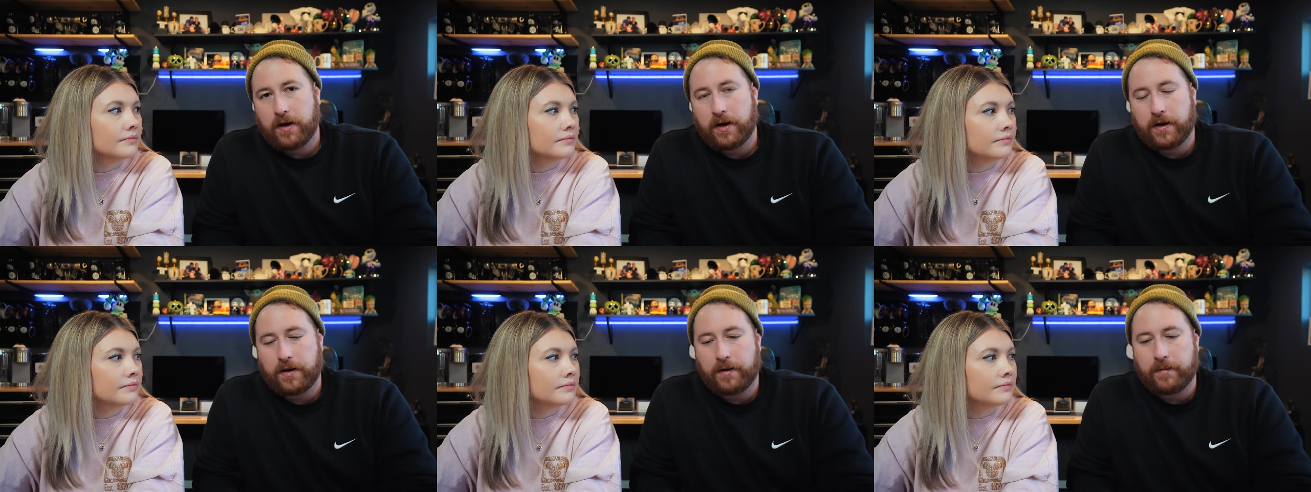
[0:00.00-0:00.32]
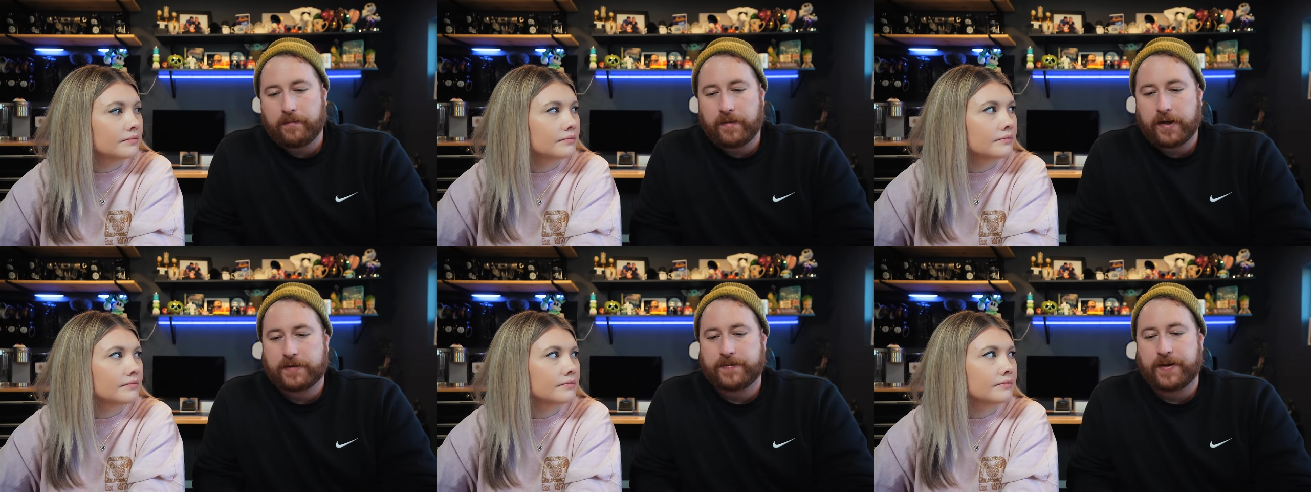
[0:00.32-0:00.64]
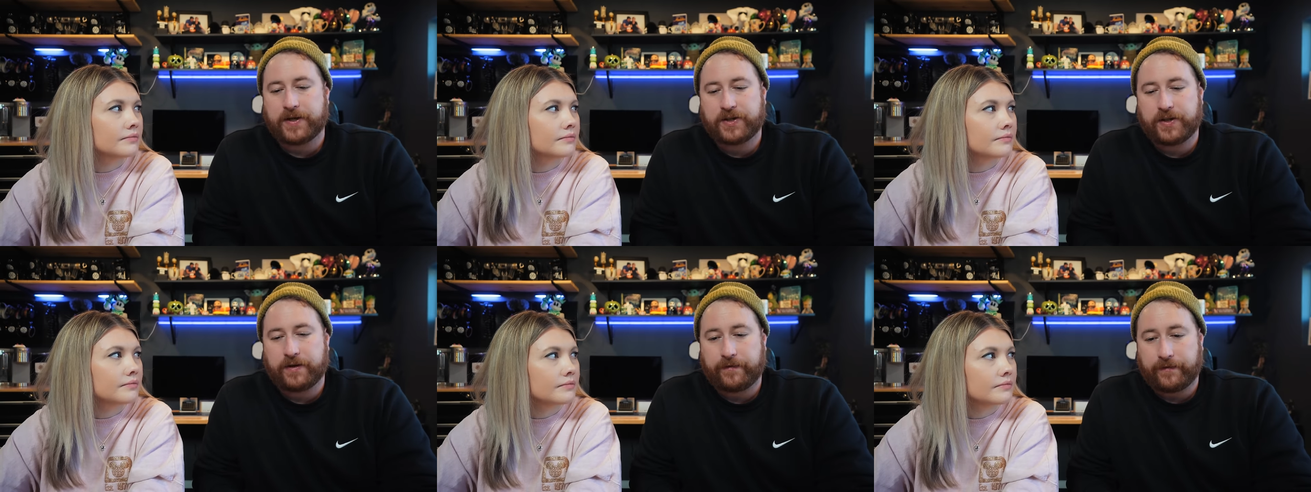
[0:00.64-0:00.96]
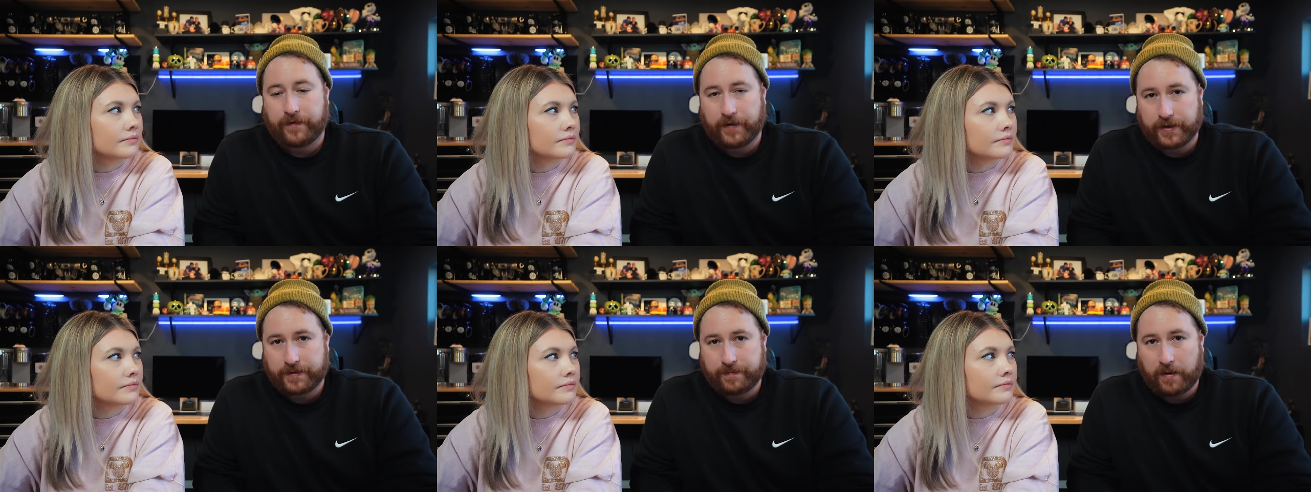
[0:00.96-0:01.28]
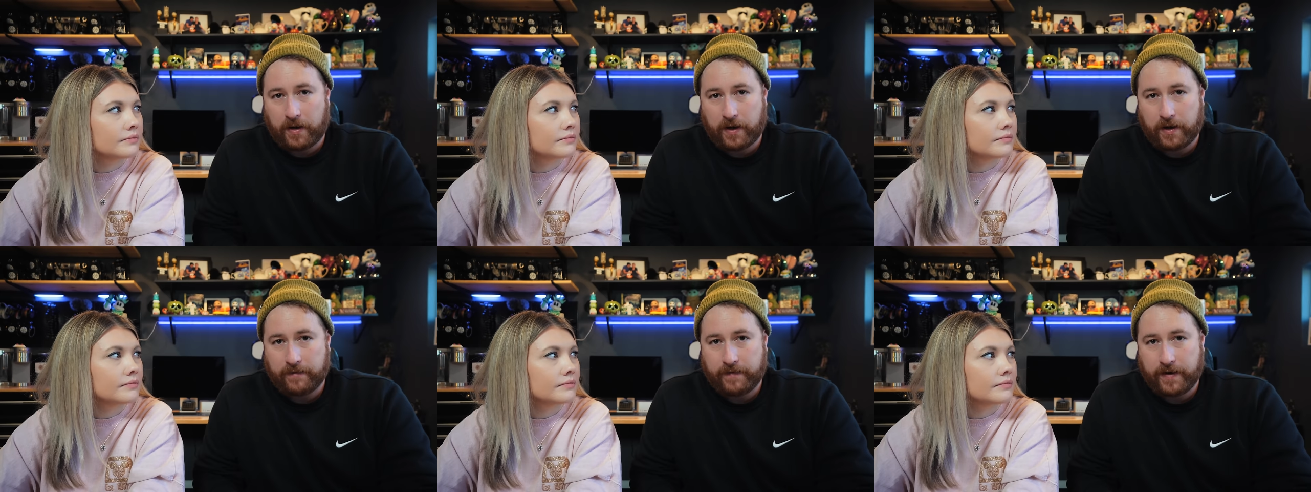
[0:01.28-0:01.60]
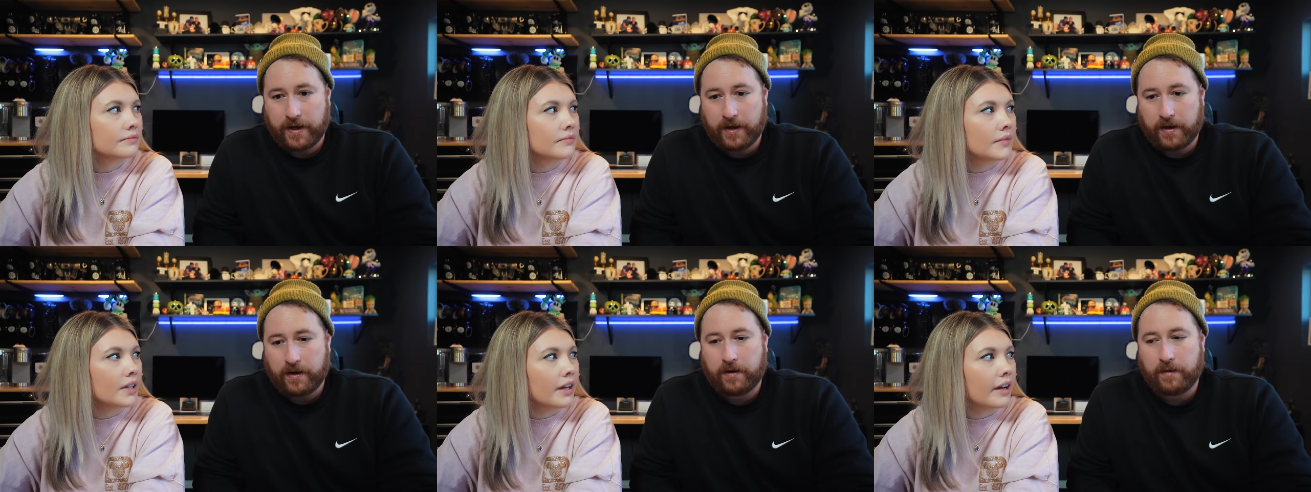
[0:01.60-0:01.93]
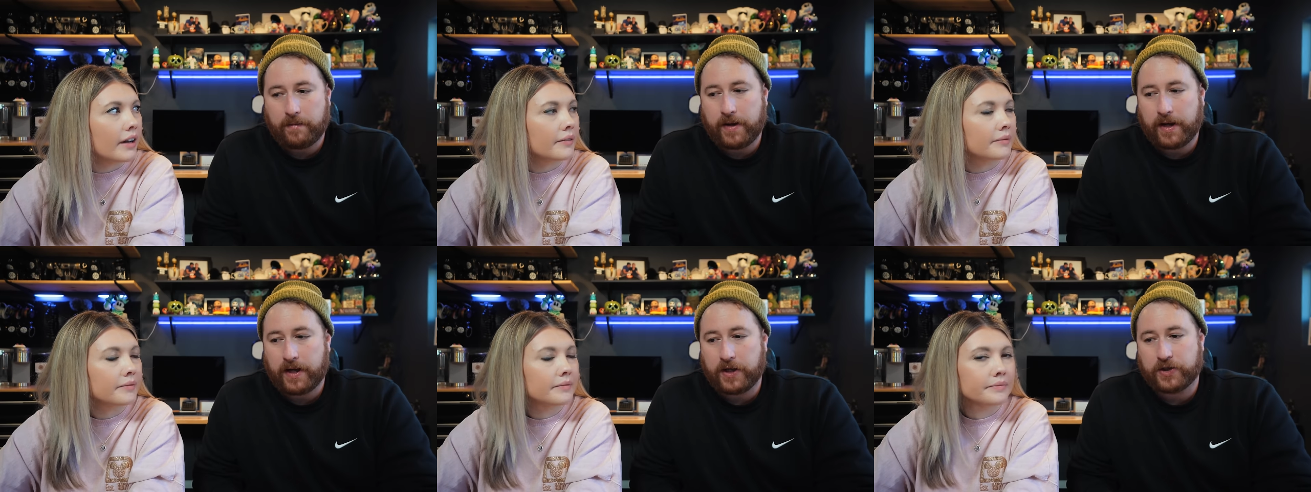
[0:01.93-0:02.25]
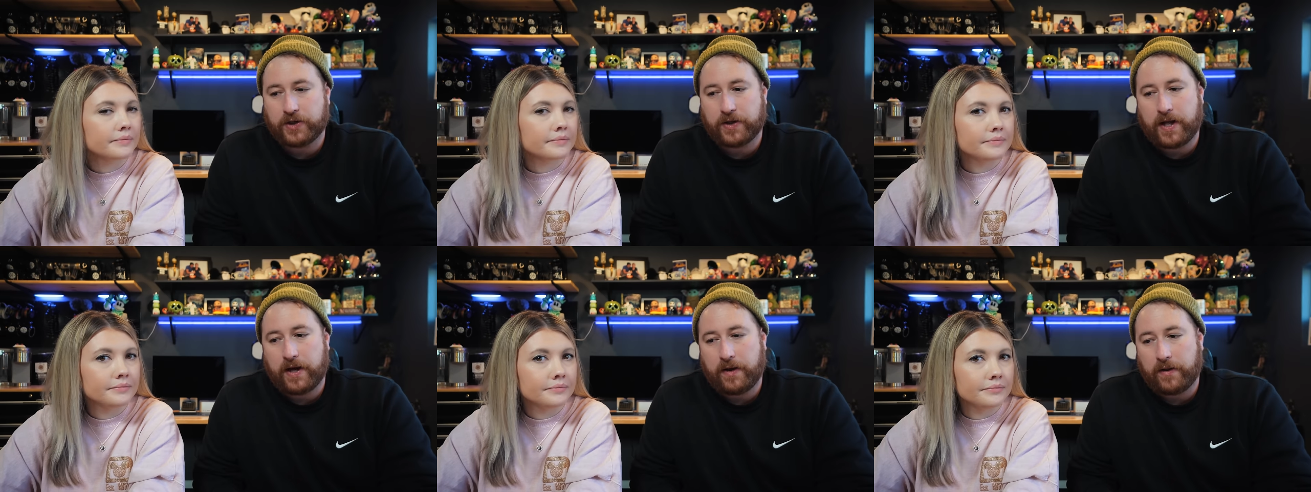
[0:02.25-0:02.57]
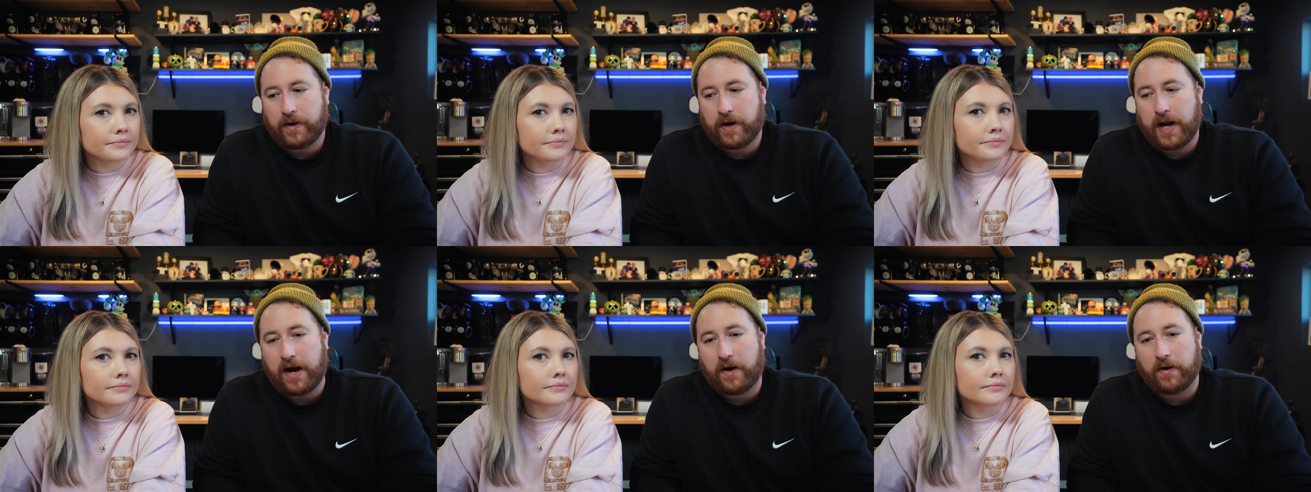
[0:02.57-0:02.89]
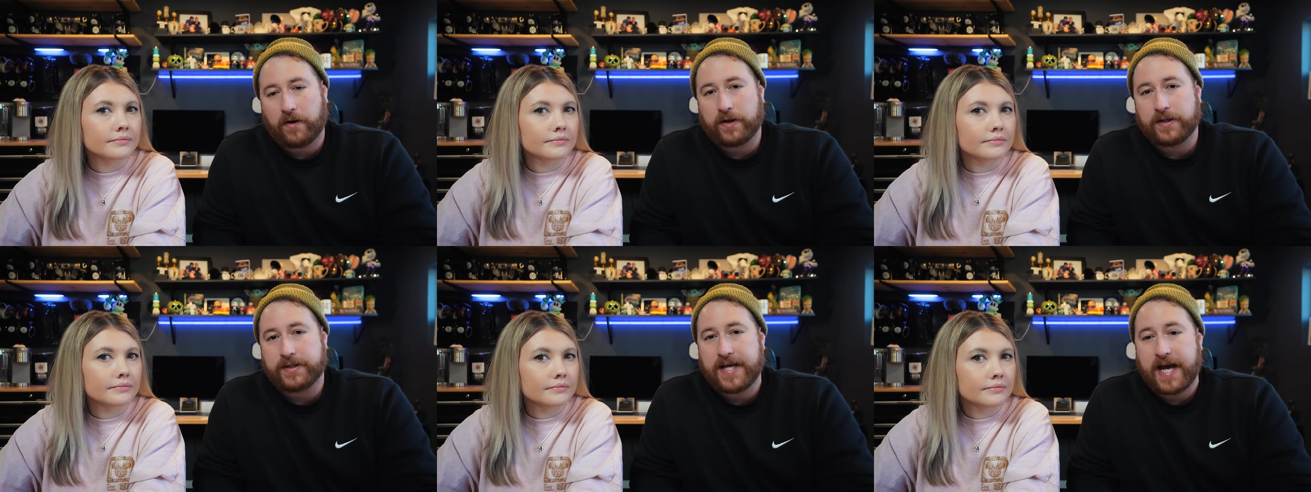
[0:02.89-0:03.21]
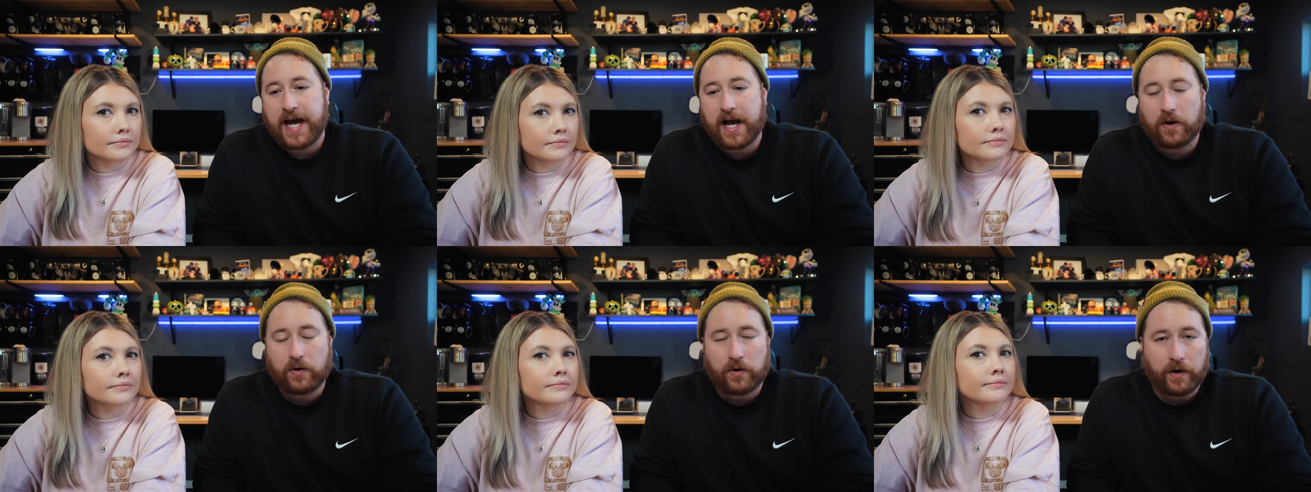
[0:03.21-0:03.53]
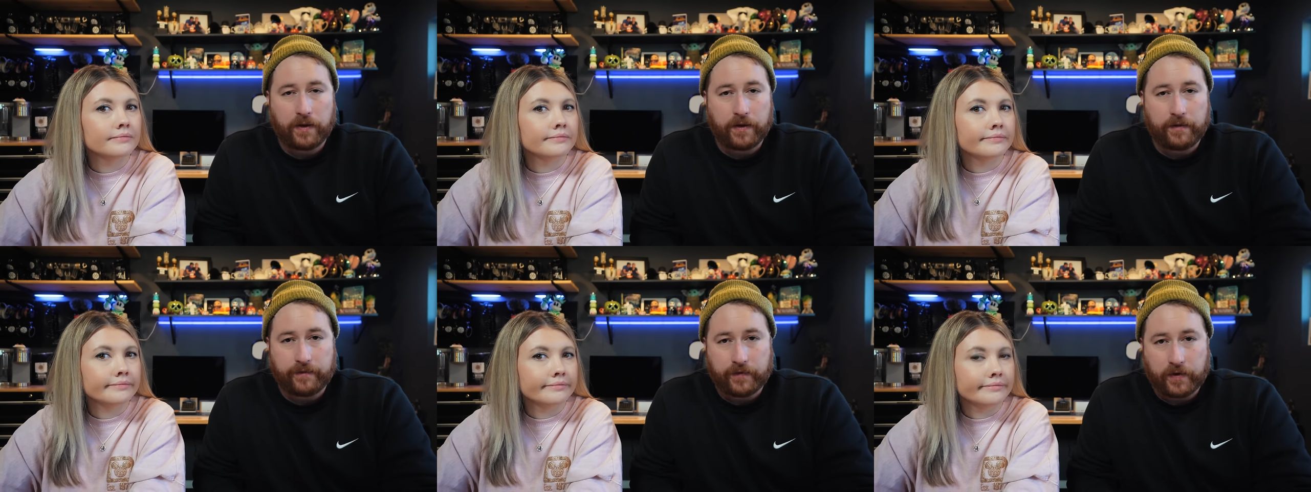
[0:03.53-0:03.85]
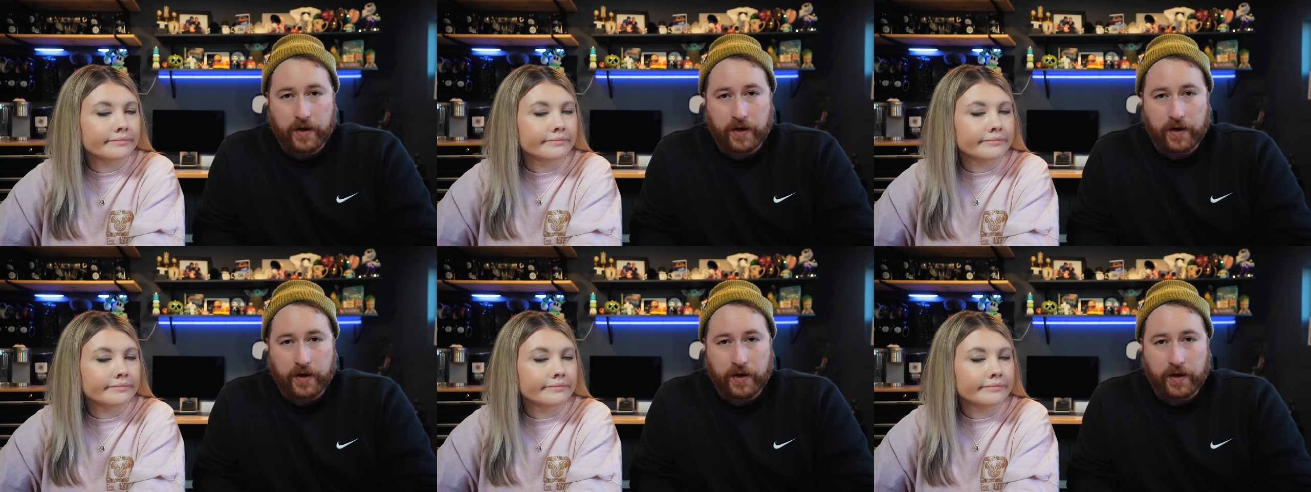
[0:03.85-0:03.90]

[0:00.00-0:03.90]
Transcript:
Speaker 1: um, especially the first part of it, um, yeah. making sure that they're out on deck or on the mm-hmm.